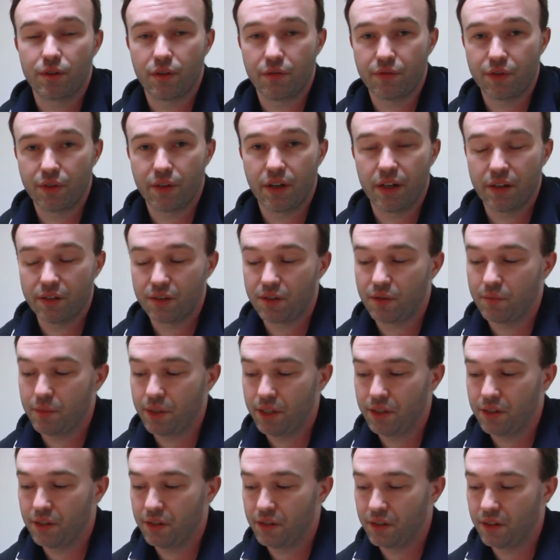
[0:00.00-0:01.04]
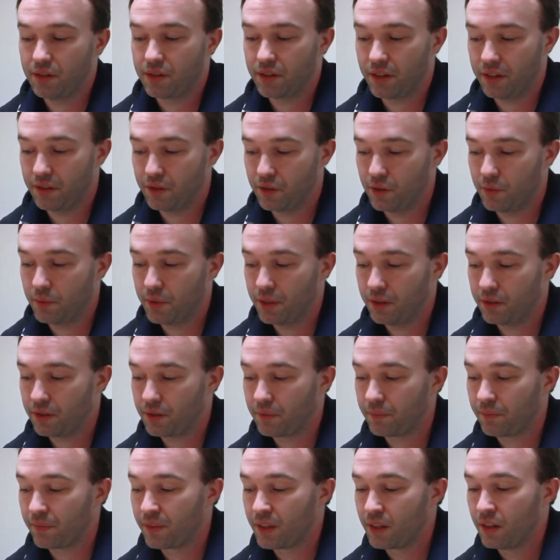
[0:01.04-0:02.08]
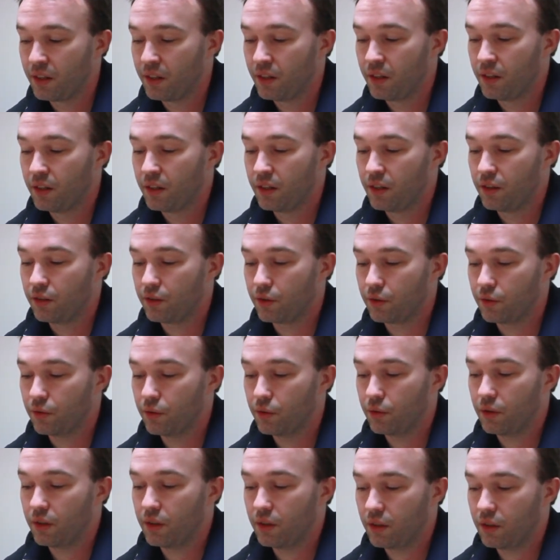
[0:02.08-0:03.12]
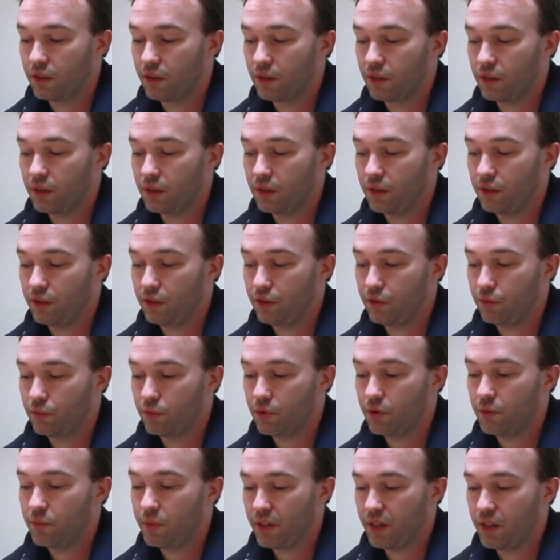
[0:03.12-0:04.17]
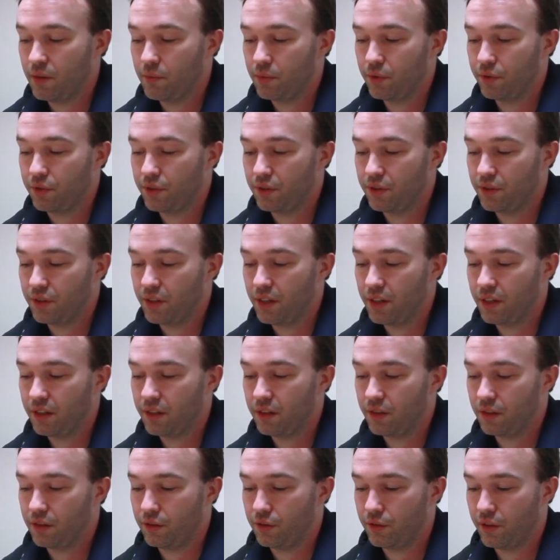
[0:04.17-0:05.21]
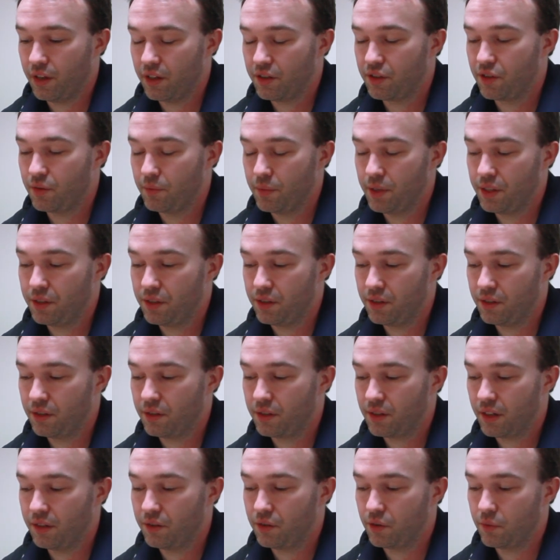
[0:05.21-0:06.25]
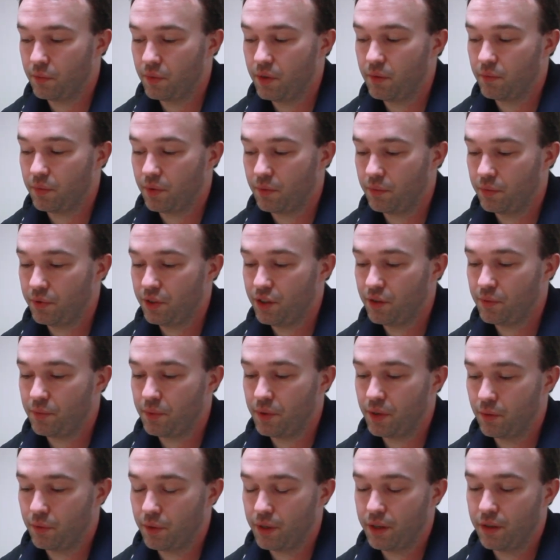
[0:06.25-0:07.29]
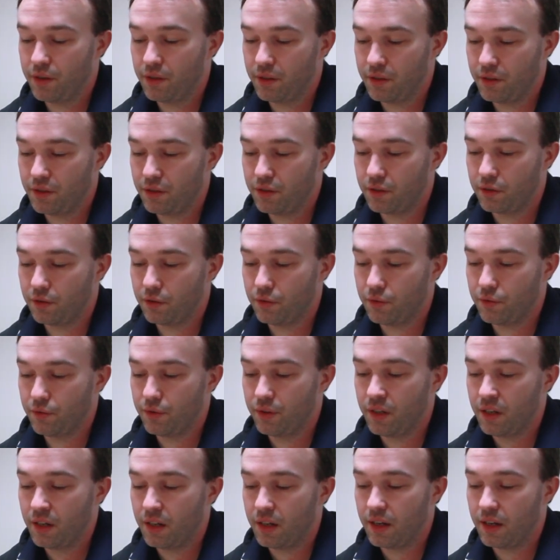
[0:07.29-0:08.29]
of your estimated entitlement. So you will be able to take your estimated entitlement, but please be aware that this loan